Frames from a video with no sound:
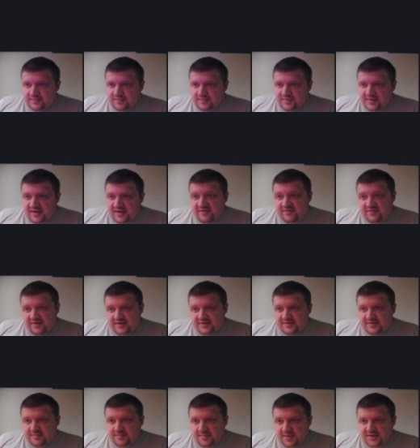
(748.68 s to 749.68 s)
defense,
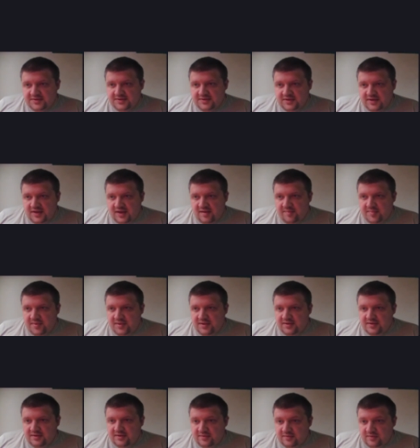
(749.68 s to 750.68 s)
magic, epic,
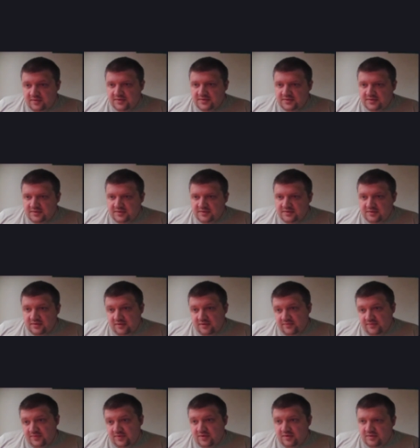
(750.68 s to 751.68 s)
nice so
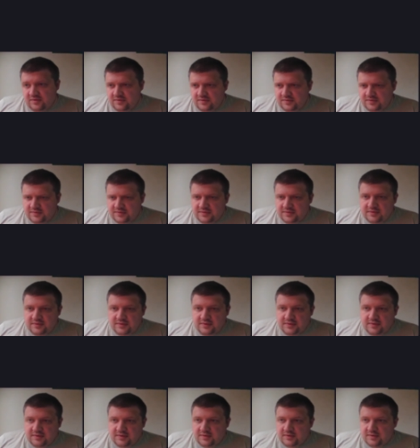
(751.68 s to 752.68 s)
far.
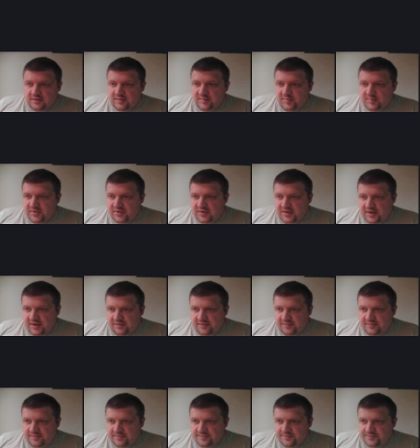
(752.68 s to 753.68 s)
Foot count
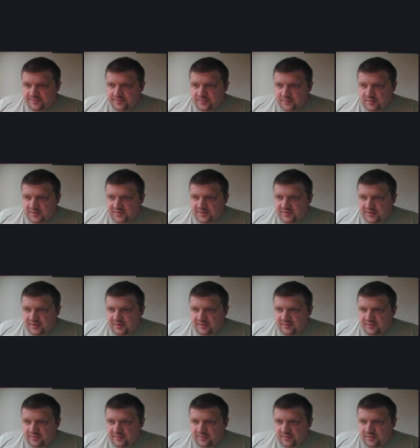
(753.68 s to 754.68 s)
1, 2,
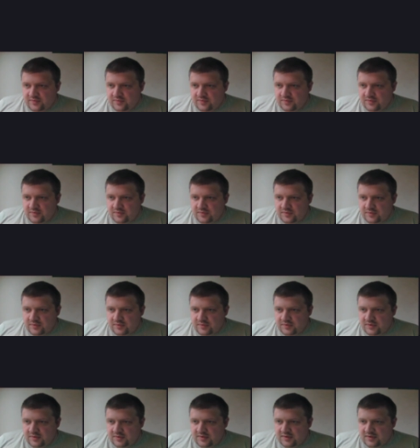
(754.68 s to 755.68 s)
4,
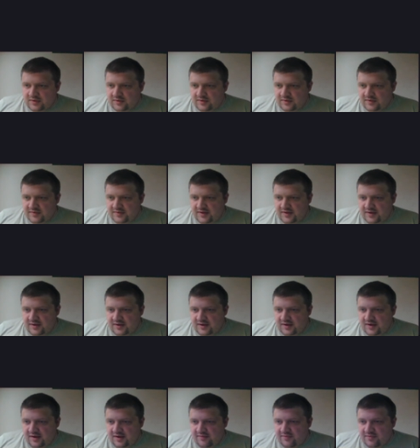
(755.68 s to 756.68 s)
9, 10,
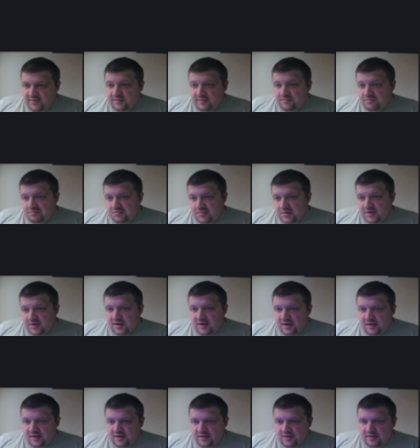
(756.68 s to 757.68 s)
11.
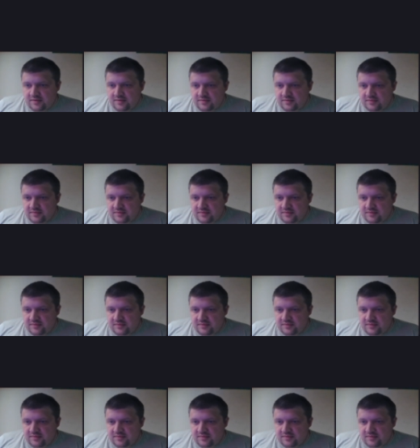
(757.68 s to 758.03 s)
Okay, cool.